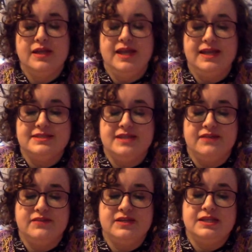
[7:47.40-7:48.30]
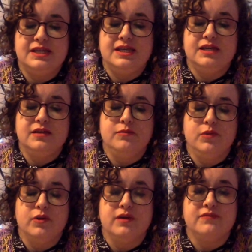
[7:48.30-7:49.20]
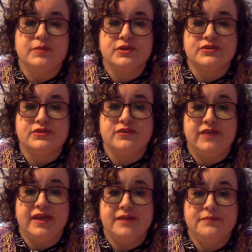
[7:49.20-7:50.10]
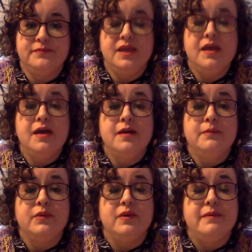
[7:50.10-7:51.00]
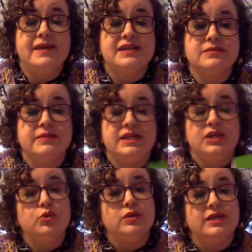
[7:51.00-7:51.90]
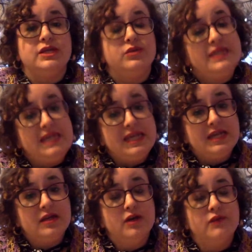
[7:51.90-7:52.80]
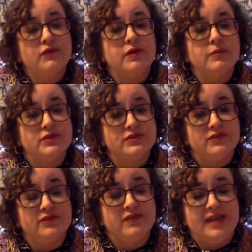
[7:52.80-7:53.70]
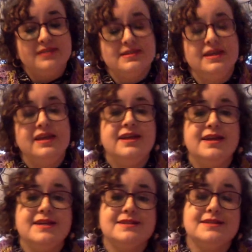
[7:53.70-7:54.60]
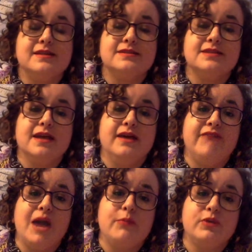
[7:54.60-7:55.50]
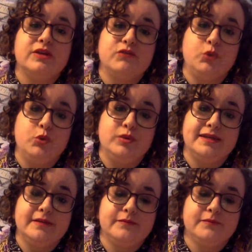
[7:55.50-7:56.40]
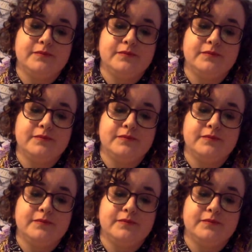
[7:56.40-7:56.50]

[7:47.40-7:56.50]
It's definitely more of a personal fan. But what makes the mini Cooli unique from personal fans is it's evaporative cooling.